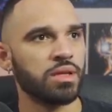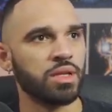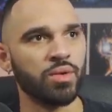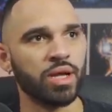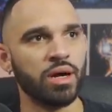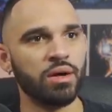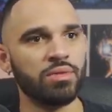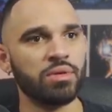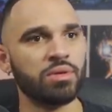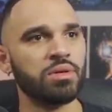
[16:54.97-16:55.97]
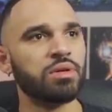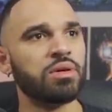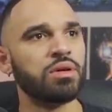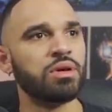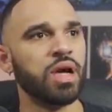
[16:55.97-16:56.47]
There we go.
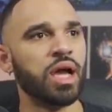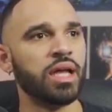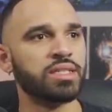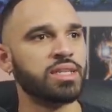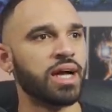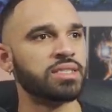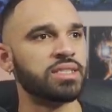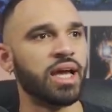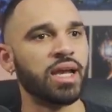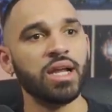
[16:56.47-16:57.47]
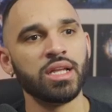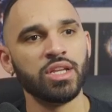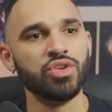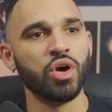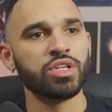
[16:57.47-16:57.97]
And this guy's dead.
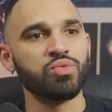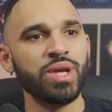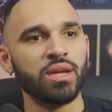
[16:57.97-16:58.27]
You notice we